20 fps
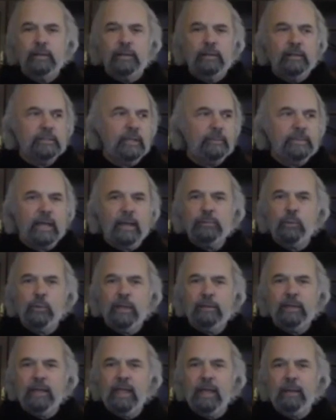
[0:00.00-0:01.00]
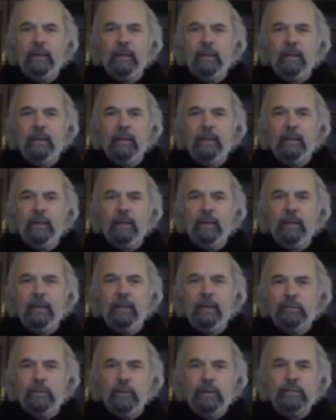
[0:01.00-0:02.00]
Sometimes we even get married
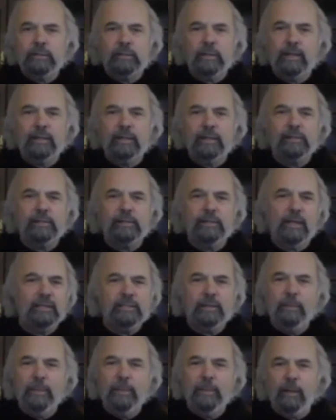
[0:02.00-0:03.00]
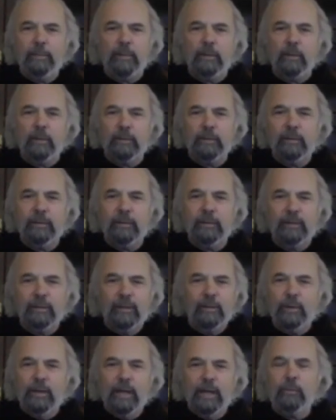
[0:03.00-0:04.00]
and do it as a married couple.
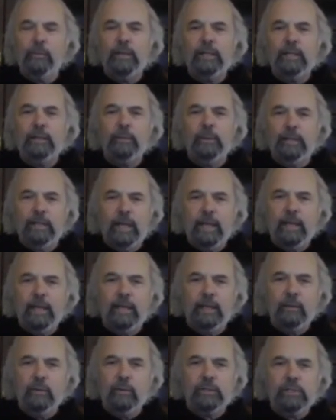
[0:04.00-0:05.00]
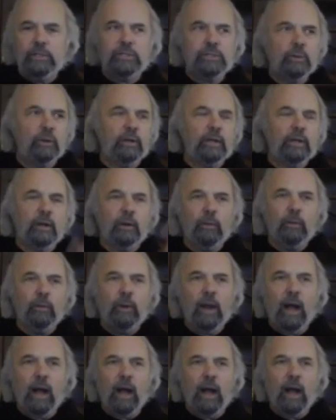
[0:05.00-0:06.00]
We're not really relating, we're just throwing a
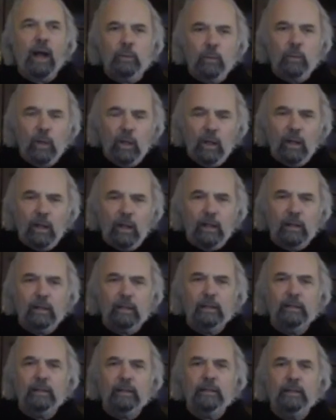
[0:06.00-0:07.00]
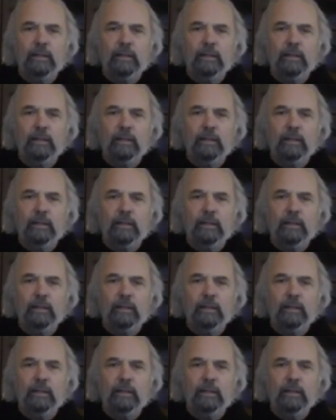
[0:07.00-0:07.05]
rock over a wall.